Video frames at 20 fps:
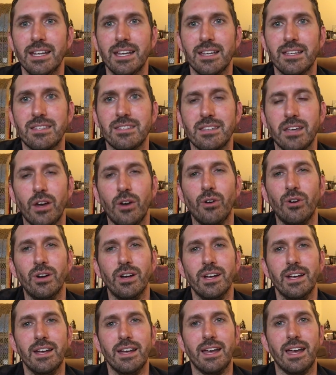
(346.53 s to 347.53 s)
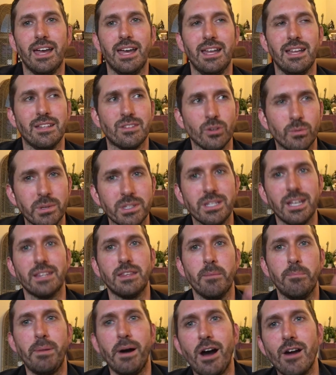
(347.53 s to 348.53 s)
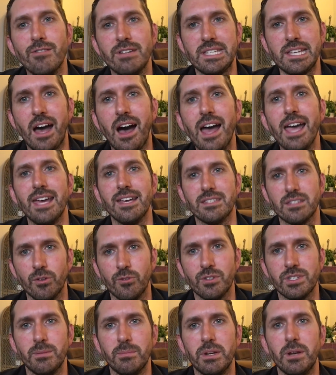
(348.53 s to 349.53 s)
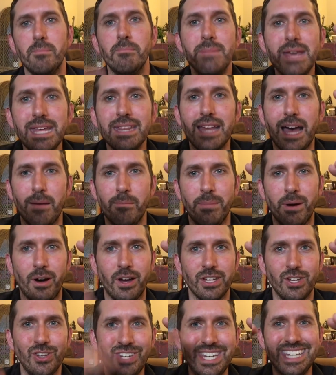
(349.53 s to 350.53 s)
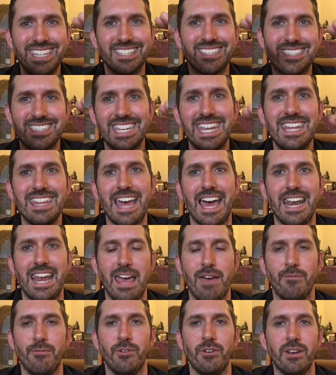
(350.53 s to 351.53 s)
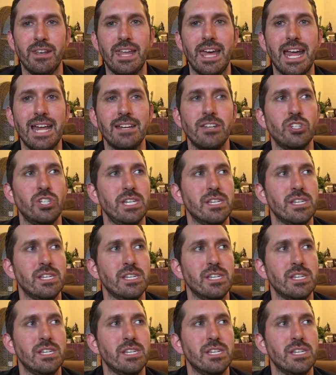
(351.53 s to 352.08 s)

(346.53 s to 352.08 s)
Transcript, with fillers: So it's almost like the bar is higher. So for someone to meet that bar, you need to see that effort and that energy.